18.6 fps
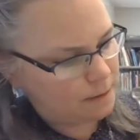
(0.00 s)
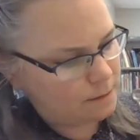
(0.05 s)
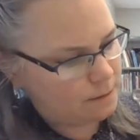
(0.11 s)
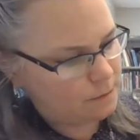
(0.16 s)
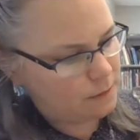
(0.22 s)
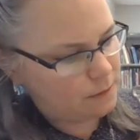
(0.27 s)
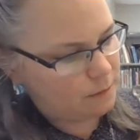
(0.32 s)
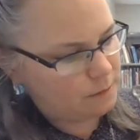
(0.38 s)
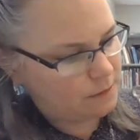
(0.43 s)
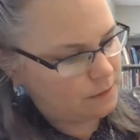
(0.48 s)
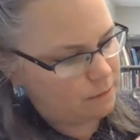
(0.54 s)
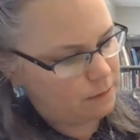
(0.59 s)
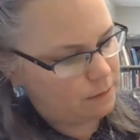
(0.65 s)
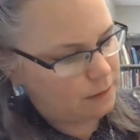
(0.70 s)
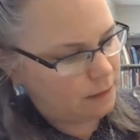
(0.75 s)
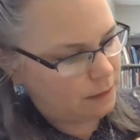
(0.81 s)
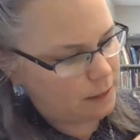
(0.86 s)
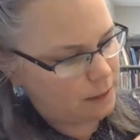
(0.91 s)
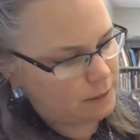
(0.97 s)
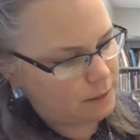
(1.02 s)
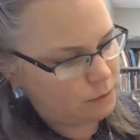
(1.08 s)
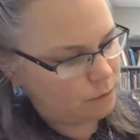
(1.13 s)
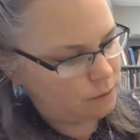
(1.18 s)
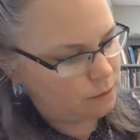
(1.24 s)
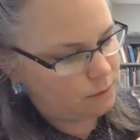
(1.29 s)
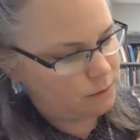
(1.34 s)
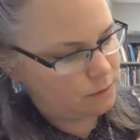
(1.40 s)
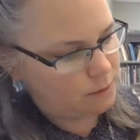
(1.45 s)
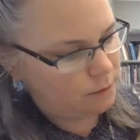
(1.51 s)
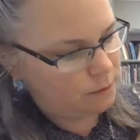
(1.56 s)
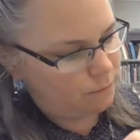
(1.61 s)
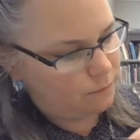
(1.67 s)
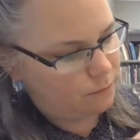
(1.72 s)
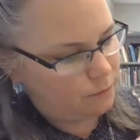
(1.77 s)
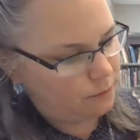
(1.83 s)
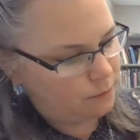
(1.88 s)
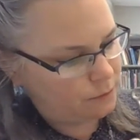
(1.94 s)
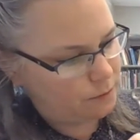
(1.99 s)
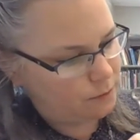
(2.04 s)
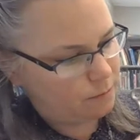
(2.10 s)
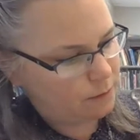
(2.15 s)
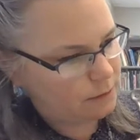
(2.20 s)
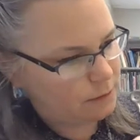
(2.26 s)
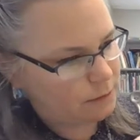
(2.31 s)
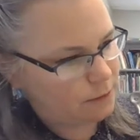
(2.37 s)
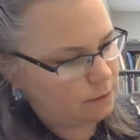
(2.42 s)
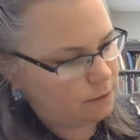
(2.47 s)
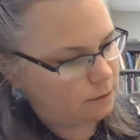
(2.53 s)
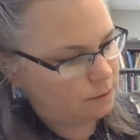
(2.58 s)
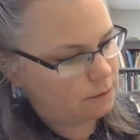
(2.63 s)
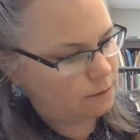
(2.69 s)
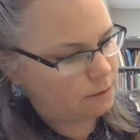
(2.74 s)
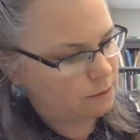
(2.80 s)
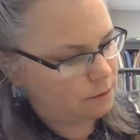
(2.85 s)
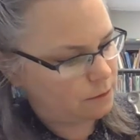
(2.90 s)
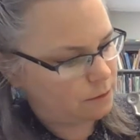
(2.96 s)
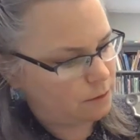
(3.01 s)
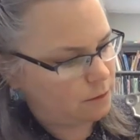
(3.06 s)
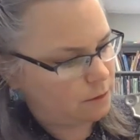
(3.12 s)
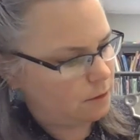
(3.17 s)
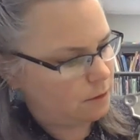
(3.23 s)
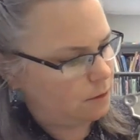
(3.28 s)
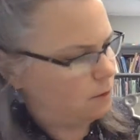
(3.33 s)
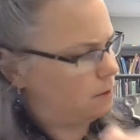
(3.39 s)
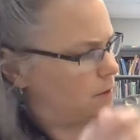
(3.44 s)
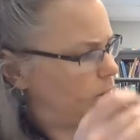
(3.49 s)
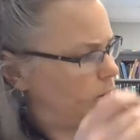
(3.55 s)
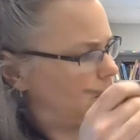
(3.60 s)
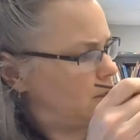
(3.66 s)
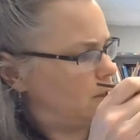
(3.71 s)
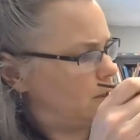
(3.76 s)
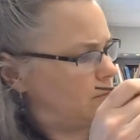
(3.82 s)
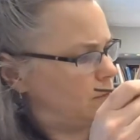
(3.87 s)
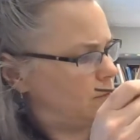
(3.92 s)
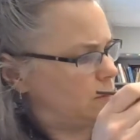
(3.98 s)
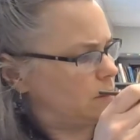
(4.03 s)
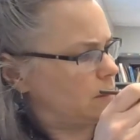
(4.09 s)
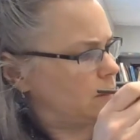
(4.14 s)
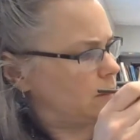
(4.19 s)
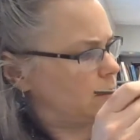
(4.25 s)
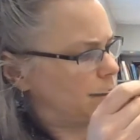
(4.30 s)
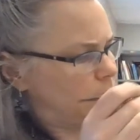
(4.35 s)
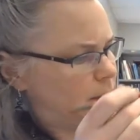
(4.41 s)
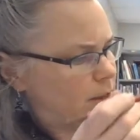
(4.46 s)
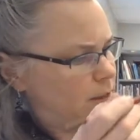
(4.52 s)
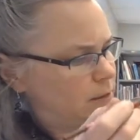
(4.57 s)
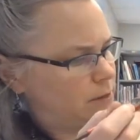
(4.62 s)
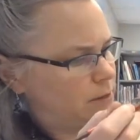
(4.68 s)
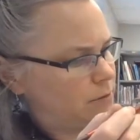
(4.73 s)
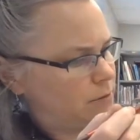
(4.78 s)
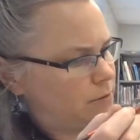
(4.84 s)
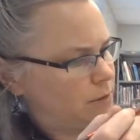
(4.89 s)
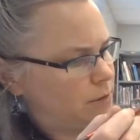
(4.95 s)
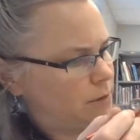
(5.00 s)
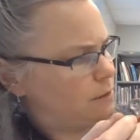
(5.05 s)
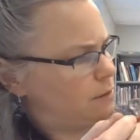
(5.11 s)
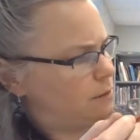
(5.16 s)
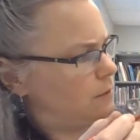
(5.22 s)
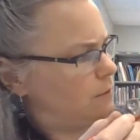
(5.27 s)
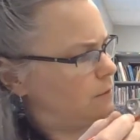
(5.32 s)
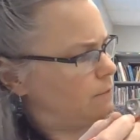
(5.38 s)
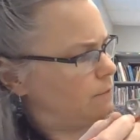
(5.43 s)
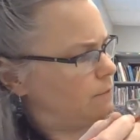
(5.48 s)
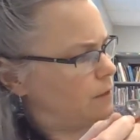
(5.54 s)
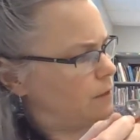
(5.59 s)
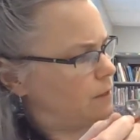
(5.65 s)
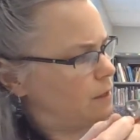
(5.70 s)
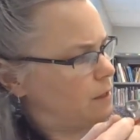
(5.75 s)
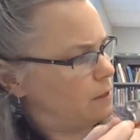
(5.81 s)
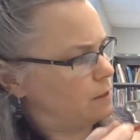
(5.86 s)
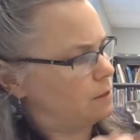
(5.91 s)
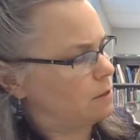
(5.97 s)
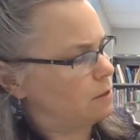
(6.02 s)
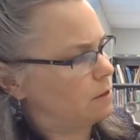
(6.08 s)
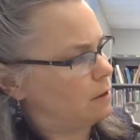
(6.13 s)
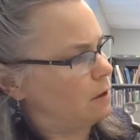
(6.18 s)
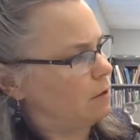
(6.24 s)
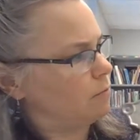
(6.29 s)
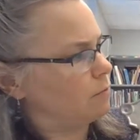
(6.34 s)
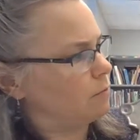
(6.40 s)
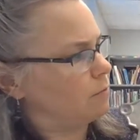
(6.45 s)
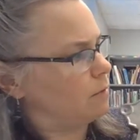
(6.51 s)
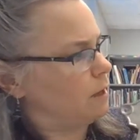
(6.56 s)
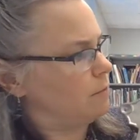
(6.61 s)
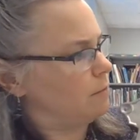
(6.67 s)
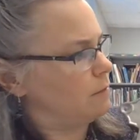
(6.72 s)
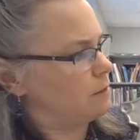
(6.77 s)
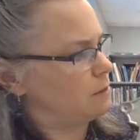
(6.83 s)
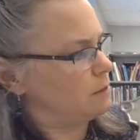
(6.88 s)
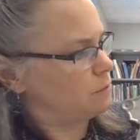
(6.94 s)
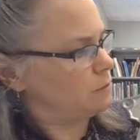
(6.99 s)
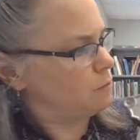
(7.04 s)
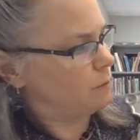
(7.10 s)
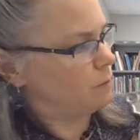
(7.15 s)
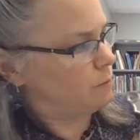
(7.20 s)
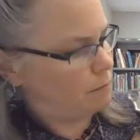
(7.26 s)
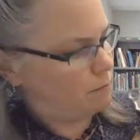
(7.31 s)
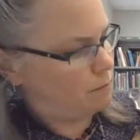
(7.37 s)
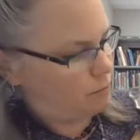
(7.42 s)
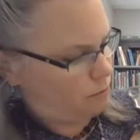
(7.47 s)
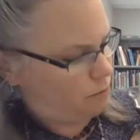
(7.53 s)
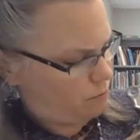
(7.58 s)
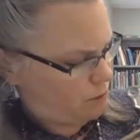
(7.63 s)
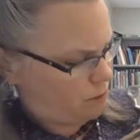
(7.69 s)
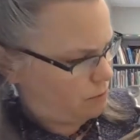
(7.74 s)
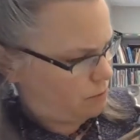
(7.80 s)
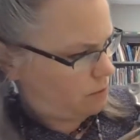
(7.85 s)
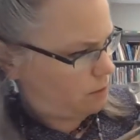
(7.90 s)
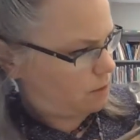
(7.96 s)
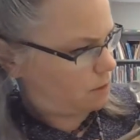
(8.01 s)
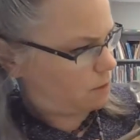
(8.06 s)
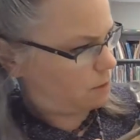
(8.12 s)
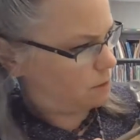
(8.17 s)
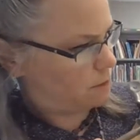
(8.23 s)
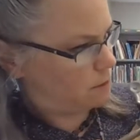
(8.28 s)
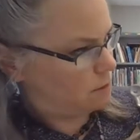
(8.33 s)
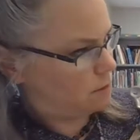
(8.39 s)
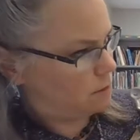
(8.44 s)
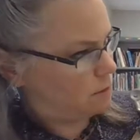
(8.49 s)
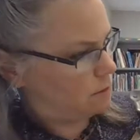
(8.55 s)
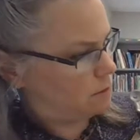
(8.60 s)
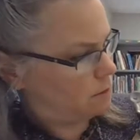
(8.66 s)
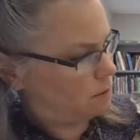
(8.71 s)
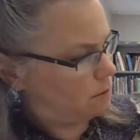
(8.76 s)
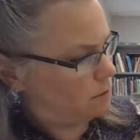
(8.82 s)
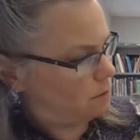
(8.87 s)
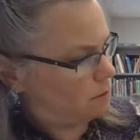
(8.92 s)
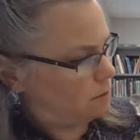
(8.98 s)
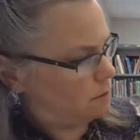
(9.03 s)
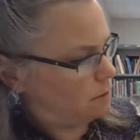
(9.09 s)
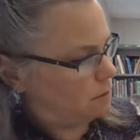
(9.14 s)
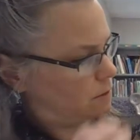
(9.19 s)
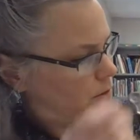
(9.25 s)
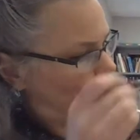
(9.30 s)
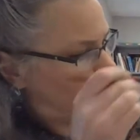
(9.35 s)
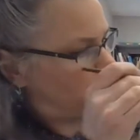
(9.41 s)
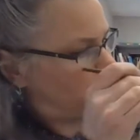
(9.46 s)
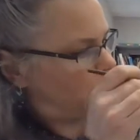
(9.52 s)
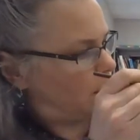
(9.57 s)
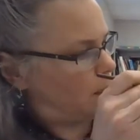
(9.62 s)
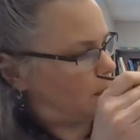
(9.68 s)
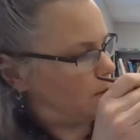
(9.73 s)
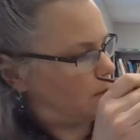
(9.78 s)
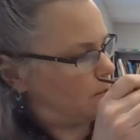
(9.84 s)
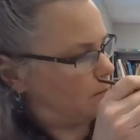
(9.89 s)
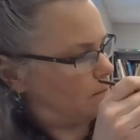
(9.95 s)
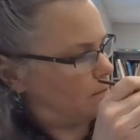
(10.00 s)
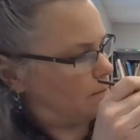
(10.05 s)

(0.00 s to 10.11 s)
Sometimes even in class we use tin foil to mix colors. Because like I said, it's sort of easy to find. Oh, I missed one of my blue areas. Okay.